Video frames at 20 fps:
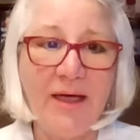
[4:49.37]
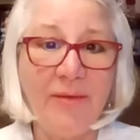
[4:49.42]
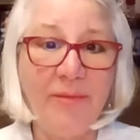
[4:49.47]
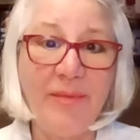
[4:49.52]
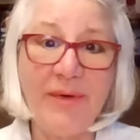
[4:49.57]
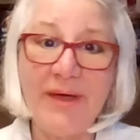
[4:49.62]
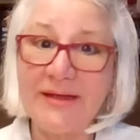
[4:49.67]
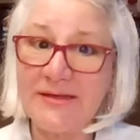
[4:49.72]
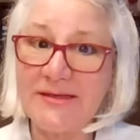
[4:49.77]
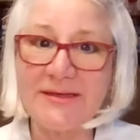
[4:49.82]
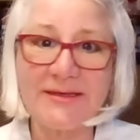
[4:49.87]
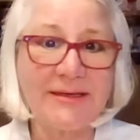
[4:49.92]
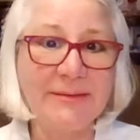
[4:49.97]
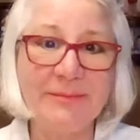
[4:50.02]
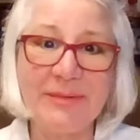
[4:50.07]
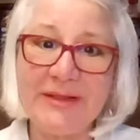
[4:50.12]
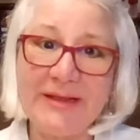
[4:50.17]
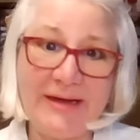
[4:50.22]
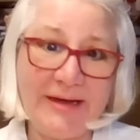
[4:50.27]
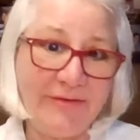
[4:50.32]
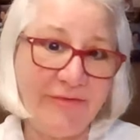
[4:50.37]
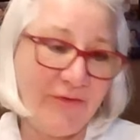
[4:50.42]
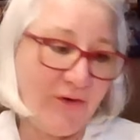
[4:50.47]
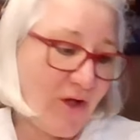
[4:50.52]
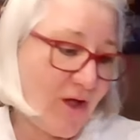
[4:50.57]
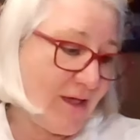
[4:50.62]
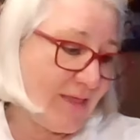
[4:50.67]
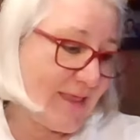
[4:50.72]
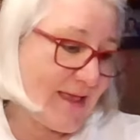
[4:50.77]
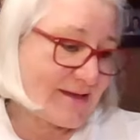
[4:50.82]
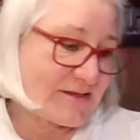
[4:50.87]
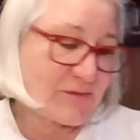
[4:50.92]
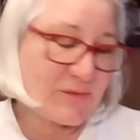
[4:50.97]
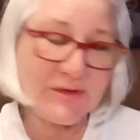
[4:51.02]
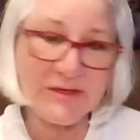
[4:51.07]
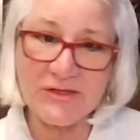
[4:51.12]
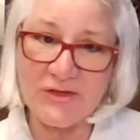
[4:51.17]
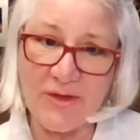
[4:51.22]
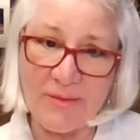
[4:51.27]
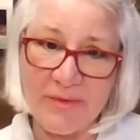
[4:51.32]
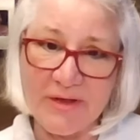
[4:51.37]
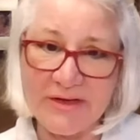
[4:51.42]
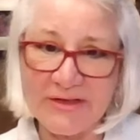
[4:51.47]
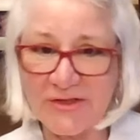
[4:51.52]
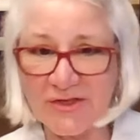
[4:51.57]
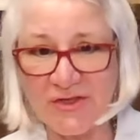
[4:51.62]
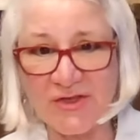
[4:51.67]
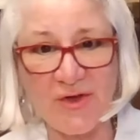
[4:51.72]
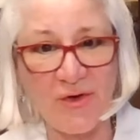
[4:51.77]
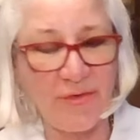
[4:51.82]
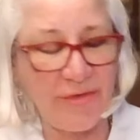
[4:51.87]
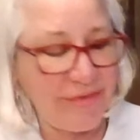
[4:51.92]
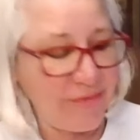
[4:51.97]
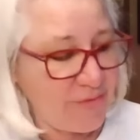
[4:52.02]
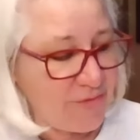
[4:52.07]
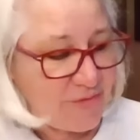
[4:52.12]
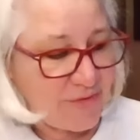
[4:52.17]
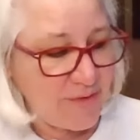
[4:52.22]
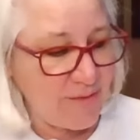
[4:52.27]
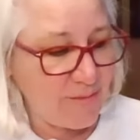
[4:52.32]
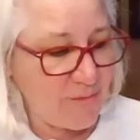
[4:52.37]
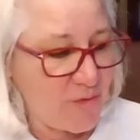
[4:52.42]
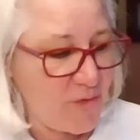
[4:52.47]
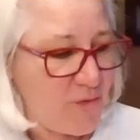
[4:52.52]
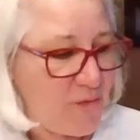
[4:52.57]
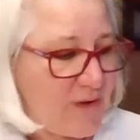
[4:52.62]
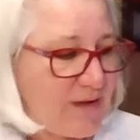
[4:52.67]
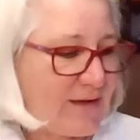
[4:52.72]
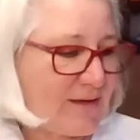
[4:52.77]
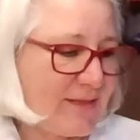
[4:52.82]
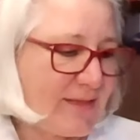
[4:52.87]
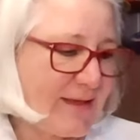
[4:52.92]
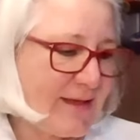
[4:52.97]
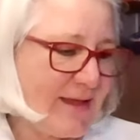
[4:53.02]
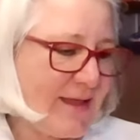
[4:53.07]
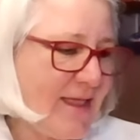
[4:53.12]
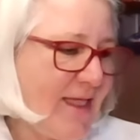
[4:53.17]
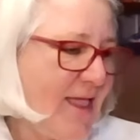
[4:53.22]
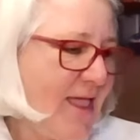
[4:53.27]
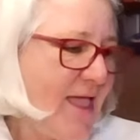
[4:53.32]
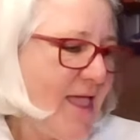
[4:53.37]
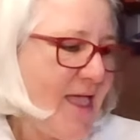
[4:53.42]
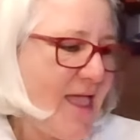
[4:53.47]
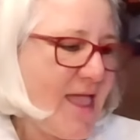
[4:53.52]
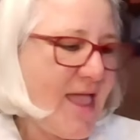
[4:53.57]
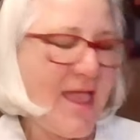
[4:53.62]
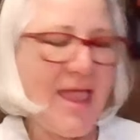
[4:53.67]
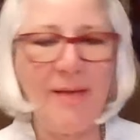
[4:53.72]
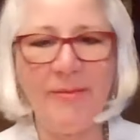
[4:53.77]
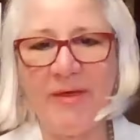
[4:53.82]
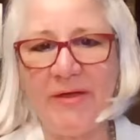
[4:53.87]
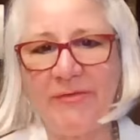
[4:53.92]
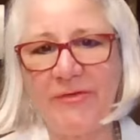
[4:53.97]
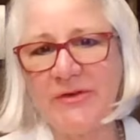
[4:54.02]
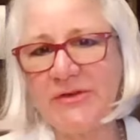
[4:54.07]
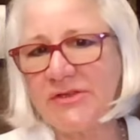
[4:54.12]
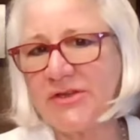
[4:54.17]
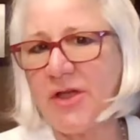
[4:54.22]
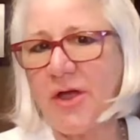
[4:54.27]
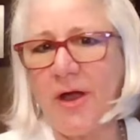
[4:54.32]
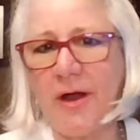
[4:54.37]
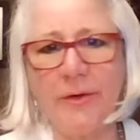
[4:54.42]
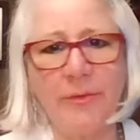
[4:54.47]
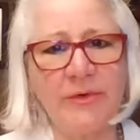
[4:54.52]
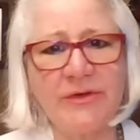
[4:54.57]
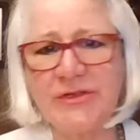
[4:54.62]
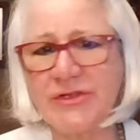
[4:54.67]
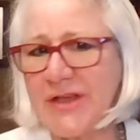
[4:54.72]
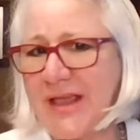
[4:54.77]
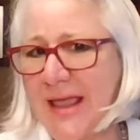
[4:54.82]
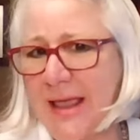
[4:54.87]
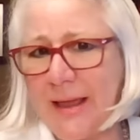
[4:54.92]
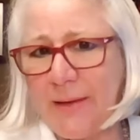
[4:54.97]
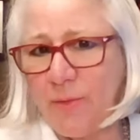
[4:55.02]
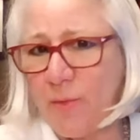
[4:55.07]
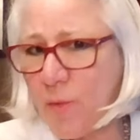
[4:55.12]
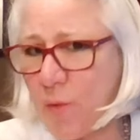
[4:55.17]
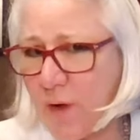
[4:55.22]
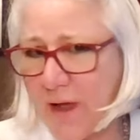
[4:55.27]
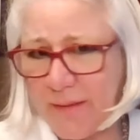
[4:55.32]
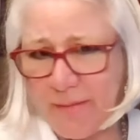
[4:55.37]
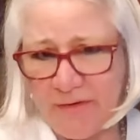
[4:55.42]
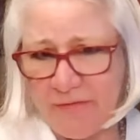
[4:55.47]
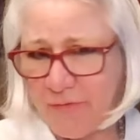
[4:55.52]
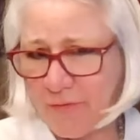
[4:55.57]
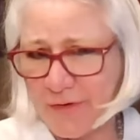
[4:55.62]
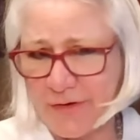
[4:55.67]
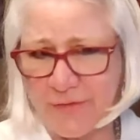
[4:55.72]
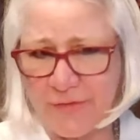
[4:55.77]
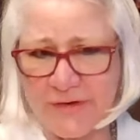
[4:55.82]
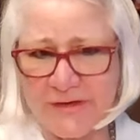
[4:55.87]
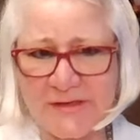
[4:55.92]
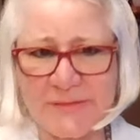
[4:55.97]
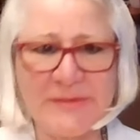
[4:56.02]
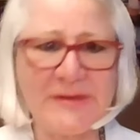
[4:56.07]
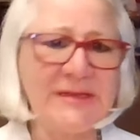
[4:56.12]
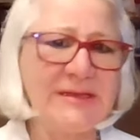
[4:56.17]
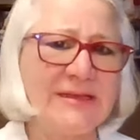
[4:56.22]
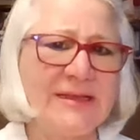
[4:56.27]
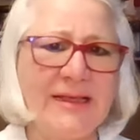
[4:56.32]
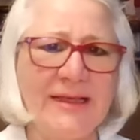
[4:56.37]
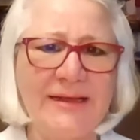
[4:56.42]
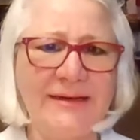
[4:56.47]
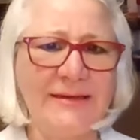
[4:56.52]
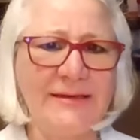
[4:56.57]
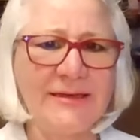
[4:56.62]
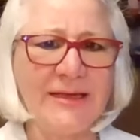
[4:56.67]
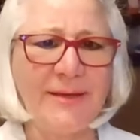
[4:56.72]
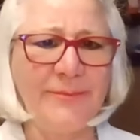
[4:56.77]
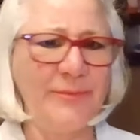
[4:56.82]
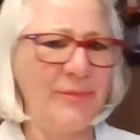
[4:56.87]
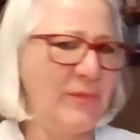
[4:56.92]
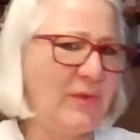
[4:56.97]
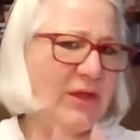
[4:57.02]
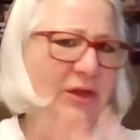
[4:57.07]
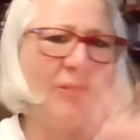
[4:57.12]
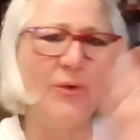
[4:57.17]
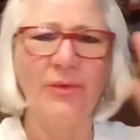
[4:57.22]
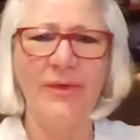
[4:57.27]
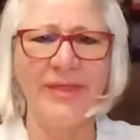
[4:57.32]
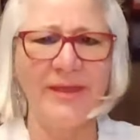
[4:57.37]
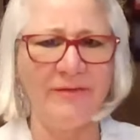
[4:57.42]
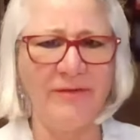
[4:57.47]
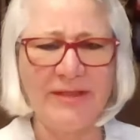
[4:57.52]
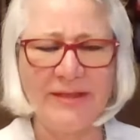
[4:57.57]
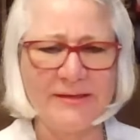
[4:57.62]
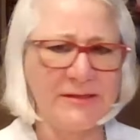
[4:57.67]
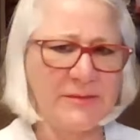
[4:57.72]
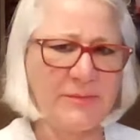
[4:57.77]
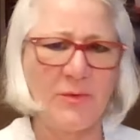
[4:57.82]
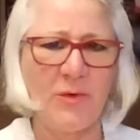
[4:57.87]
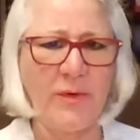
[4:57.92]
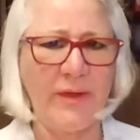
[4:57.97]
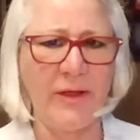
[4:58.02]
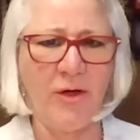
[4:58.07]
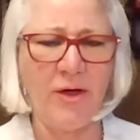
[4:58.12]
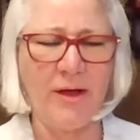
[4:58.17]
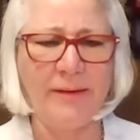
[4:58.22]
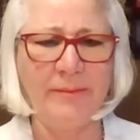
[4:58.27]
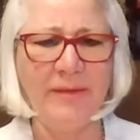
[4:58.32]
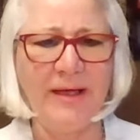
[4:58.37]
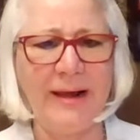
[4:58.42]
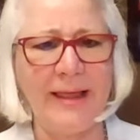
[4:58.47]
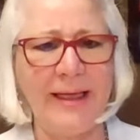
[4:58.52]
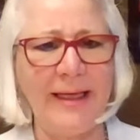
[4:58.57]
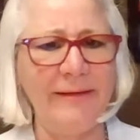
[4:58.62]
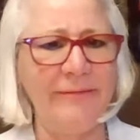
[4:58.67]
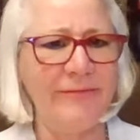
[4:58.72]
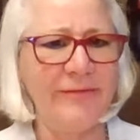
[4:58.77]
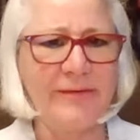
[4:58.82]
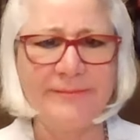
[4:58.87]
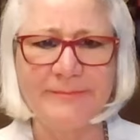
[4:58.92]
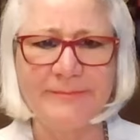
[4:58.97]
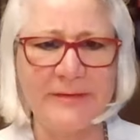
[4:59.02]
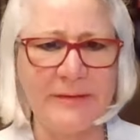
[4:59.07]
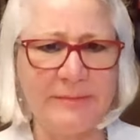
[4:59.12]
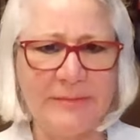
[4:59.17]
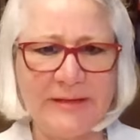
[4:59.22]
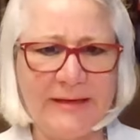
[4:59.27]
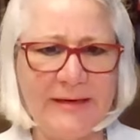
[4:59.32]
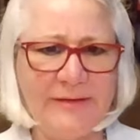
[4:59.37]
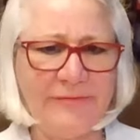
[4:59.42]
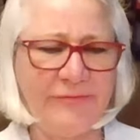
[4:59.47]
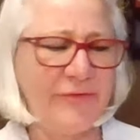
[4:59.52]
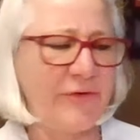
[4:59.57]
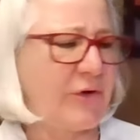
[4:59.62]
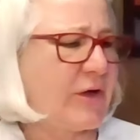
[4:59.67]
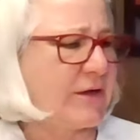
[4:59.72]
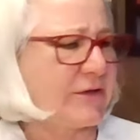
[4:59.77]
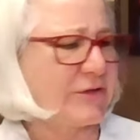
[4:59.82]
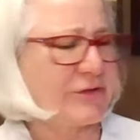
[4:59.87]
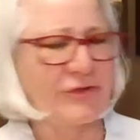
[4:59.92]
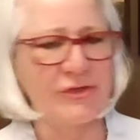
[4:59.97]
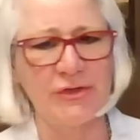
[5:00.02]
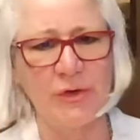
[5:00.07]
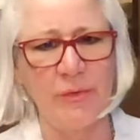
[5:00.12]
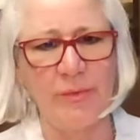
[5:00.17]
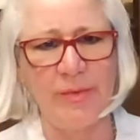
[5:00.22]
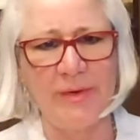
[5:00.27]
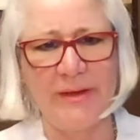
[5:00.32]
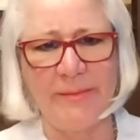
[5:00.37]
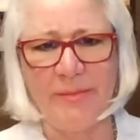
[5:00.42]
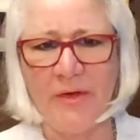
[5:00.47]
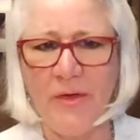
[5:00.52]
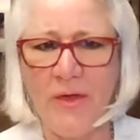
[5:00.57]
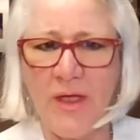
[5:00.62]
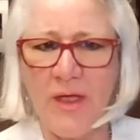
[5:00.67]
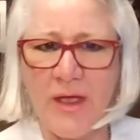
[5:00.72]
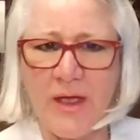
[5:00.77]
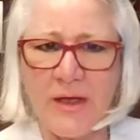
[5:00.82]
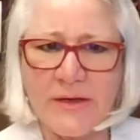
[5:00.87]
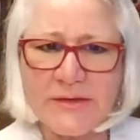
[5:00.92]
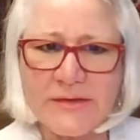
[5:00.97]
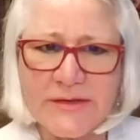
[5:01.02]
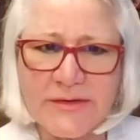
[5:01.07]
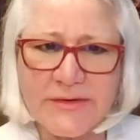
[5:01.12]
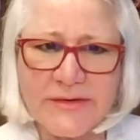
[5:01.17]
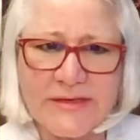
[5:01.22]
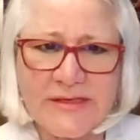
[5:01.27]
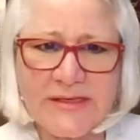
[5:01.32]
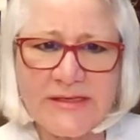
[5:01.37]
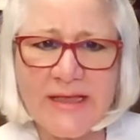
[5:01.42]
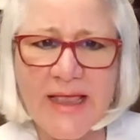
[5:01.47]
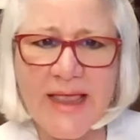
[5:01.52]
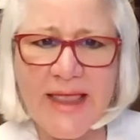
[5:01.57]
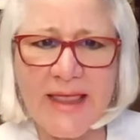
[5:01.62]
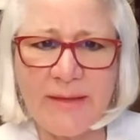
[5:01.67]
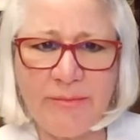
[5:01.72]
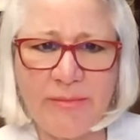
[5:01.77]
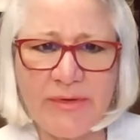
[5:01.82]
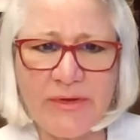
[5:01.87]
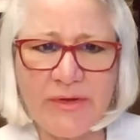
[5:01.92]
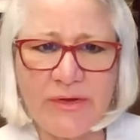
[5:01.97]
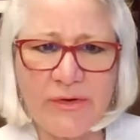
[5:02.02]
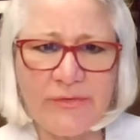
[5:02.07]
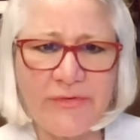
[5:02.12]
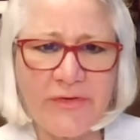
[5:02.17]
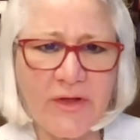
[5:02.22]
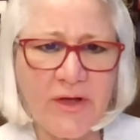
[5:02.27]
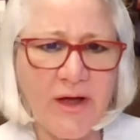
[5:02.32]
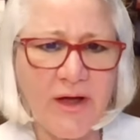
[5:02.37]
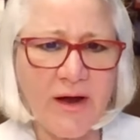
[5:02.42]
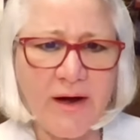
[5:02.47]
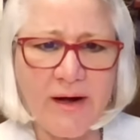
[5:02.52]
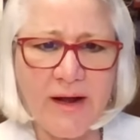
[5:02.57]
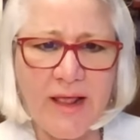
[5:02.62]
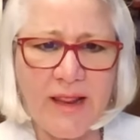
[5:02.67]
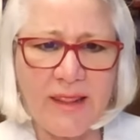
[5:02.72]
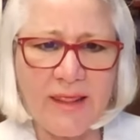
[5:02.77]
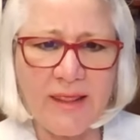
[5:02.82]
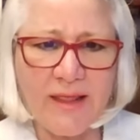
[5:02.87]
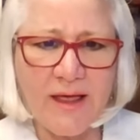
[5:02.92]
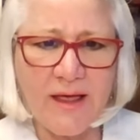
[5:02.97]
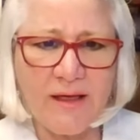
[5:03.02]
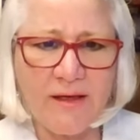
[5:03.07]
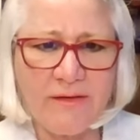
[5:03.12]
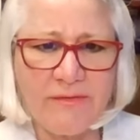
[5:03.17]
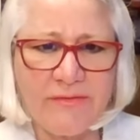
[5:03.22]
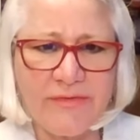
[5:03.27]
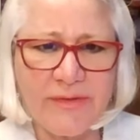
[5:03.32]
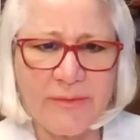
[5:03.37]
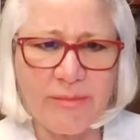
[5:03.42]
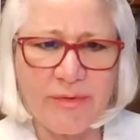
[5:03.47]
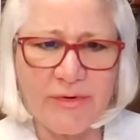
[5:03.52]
but completely forgot last week. So I'm going to just go through them quickly. And my first card, which came way before Christmas, and, you know, with everything that's going on in my life, completely forgot to show people. So this is a beautiful card. I love the